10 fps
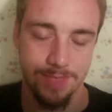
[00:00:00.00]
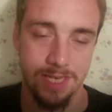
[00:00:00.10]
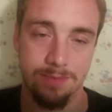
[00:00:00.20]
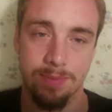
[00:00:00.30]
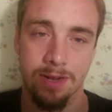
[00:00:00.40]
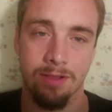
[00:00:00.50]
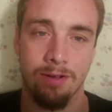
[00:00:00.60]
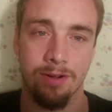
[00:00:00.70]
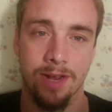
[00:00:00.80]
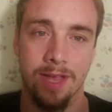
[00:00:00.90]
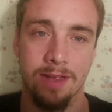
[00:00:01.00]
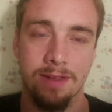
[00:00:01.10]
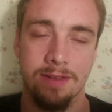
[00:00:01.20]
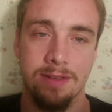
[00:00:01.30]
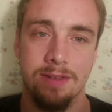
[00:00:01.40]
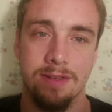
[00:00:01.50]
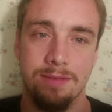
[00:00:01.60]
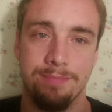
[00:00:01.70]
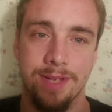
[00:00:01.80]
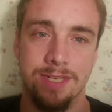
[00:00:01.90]
It's been a long day.
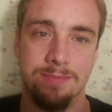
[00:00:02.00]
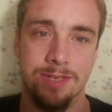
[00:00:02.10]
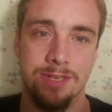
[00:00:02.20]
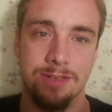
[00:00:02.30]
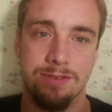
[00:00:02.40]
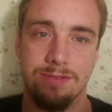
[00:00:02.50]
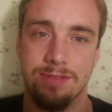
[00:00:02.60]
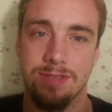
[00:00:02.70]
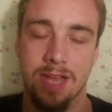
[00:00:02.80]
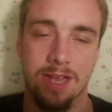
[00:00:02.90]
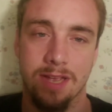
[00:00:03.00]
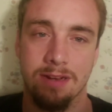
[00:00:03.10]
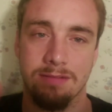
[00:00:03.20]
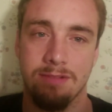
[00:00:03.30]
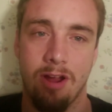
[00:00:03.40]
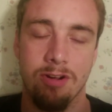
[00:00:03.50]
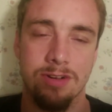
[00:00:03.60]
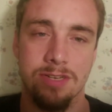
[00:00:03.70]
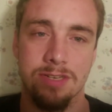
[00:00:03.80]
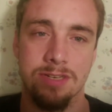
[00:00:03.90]
Made some stinking
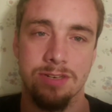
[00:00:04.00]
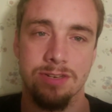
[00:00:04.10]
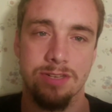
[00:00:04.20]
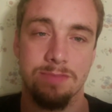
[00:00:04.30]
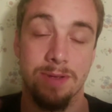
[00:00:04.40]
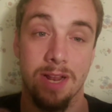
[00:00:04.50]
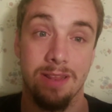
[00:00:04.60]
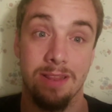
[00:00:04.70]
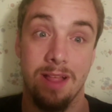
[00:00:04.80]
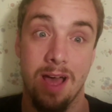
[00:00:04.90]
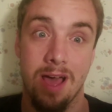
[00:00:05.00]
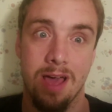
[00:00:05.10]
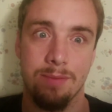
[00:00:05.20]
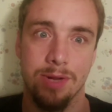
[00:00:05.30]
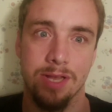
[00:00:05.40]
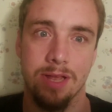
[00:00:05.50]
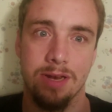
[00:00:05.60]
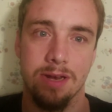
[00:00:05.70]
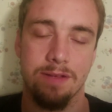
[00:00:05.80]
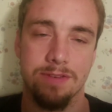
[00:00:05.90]
hard decision. Spent a lot of money I
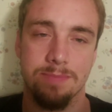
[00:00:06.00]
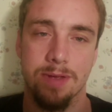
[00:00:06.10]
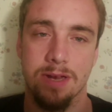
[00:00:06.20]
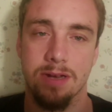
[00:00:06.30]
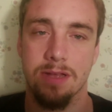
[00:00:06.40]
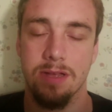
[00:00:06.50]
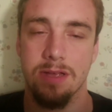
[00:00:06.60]
didn't have to spend.